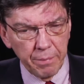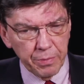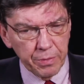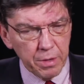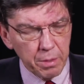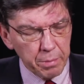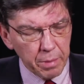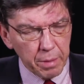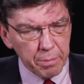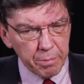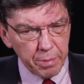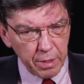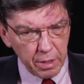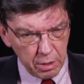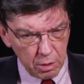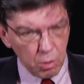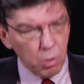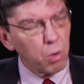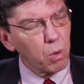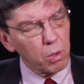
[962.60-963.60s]
There might be a
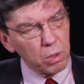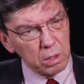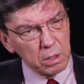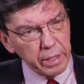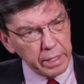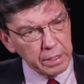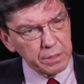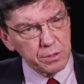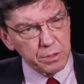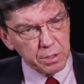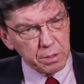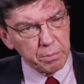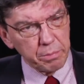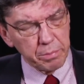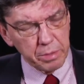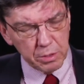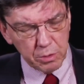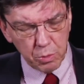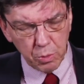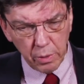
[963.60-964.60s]
correlation
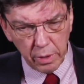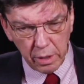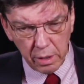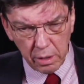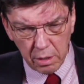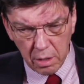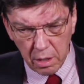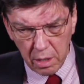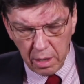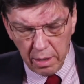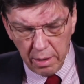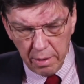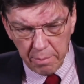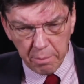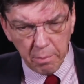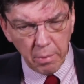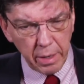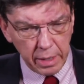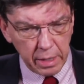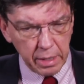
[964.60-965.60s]
between
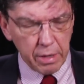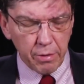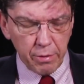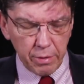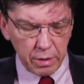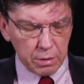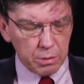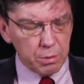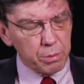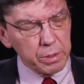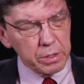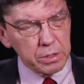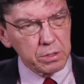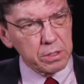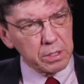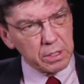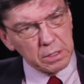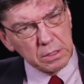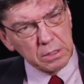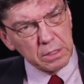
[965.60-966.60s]
my
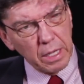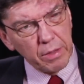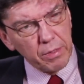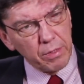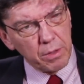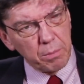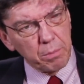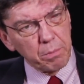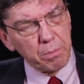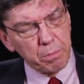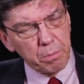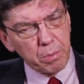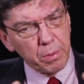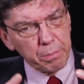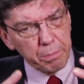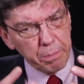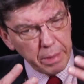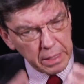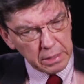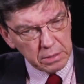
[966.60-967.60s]
characteristics and the
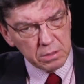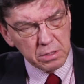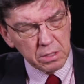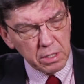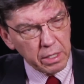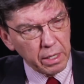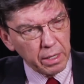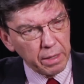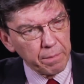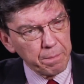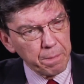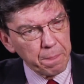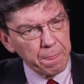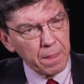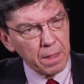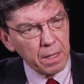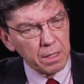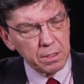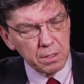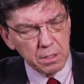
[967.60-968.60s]
propensity
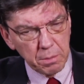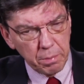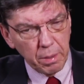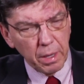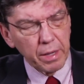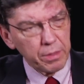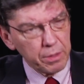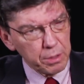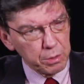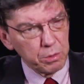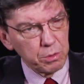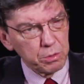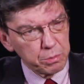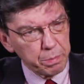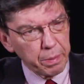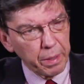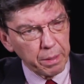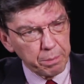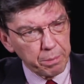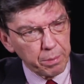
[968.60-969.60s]
to buy the
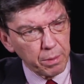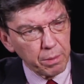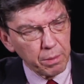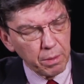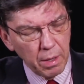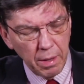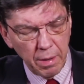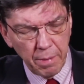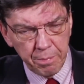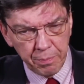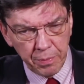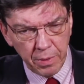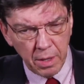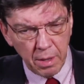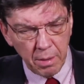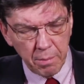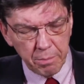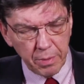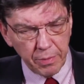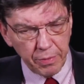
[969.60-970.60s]
newspaper,
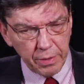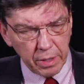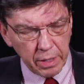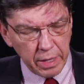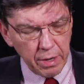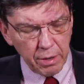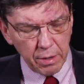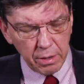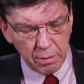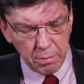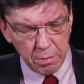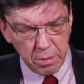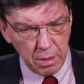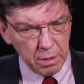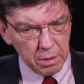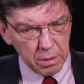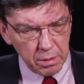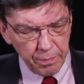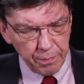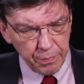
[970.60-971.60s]
but
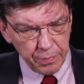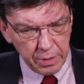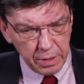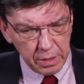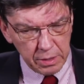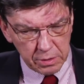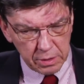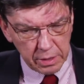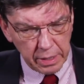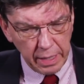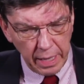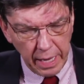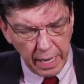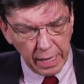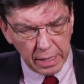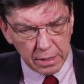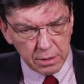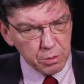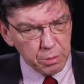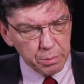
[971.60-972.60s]
these
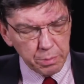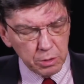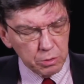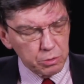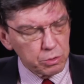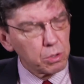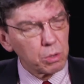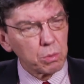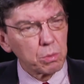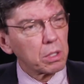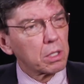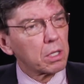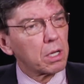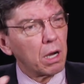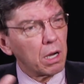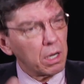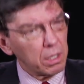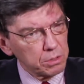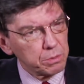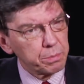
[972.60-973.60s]
attributes don't
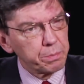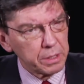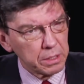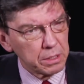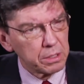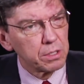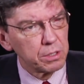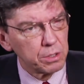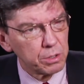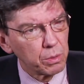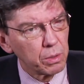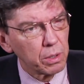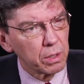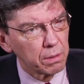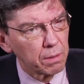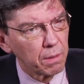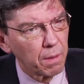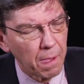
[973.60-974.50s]
cause me to do it.